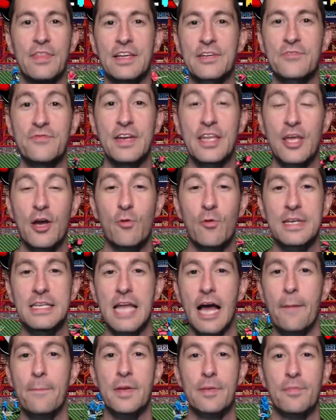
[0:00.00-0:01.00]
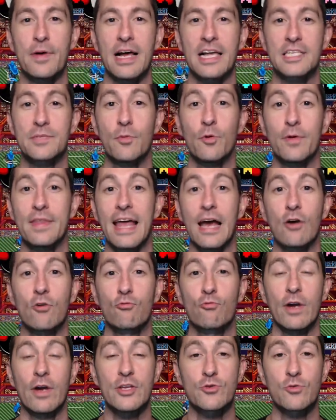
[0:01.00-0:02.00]
This video would not be possible
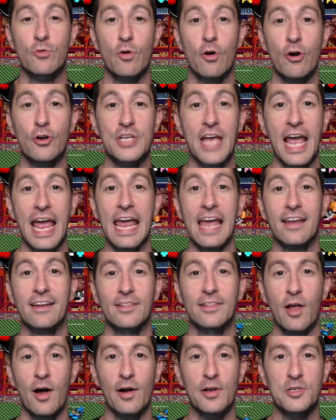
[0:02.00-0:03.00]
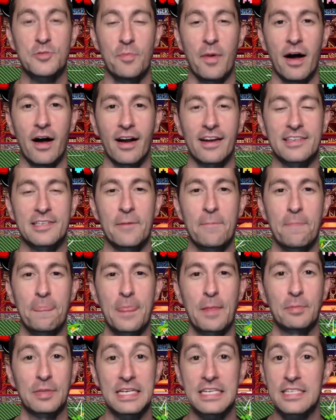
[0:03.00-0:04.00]
without RetroArch and Launchbox.
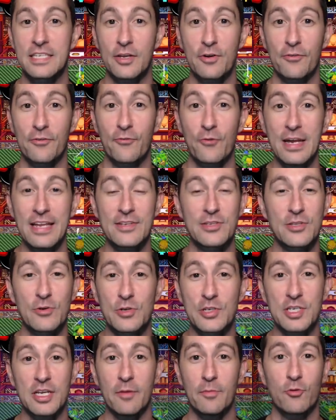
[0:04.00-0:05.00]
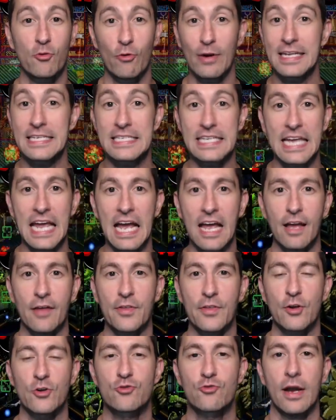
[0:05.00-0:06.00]
Please tell your friends there's some crazy guy
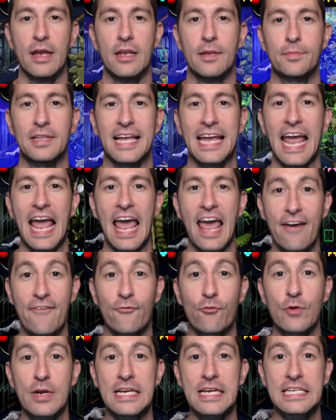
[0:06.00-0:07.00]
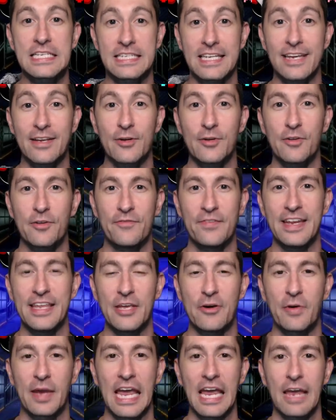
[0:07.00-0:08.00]
out there trying to play every single
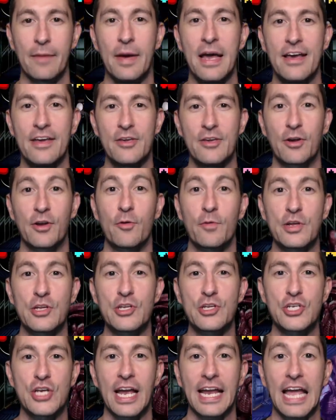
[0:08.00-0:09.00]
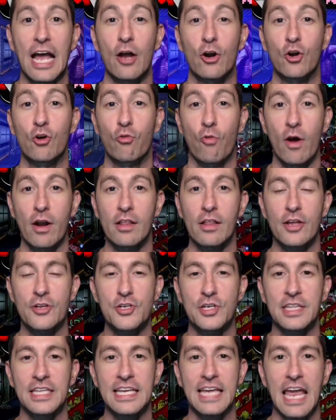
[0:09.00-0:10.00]
video game. You can always check out
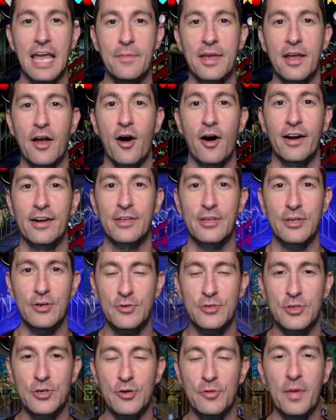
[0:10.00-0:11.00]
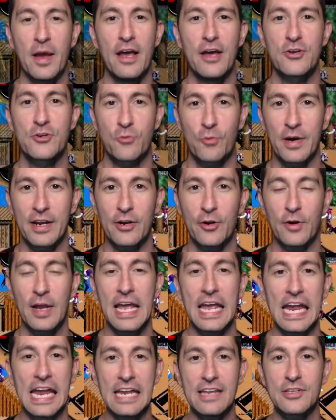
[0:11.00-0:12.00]
Chronologically Gaming on YouTube, Twitter,
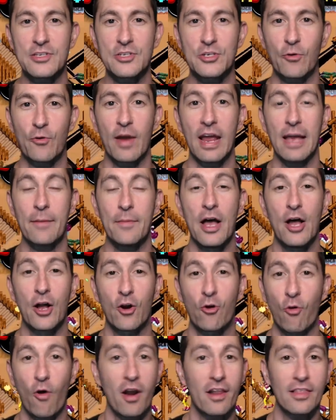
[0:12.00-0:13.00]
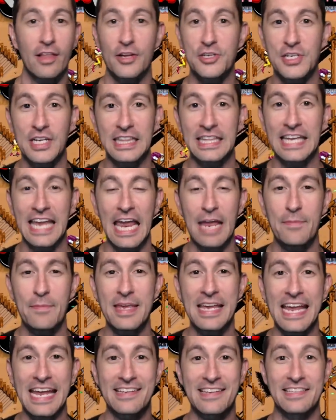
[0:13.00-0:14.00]
Instagram. Chronologically
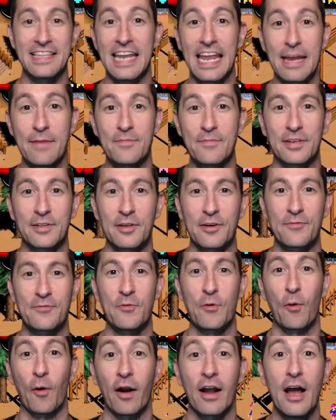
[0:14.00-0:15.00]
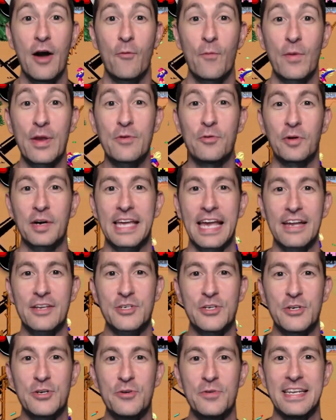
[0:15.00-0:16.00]
Gaming is the name to look for. We will
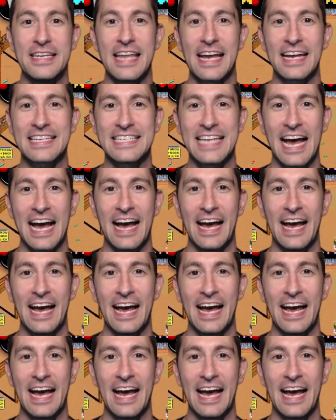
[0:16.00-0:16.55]
catch you next